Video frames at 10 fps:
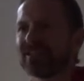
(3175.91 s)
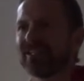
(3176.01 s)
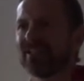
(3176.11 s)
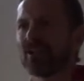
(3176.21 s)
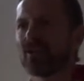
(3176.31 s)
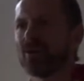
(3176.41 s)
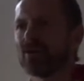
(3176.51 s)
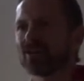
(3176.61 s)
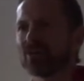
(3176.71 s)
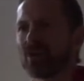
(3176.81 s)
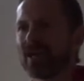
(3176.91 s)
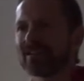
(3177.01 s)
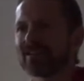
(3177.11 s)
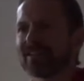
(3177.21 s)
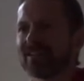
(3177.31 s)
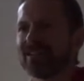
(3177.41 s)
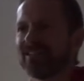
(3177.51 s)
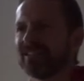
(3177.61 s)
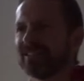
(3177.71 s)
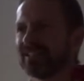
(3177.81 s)
In other words, you can
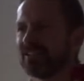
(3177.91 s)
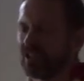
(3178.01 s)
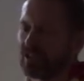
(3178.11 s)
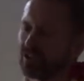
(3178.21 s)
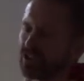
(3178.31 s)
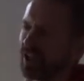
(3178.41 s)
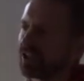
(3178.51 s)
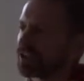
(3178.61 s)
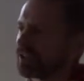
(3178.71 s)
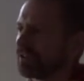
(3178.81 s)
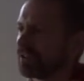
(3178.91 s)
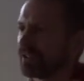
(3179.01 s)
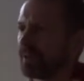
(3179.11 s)
see the conjunction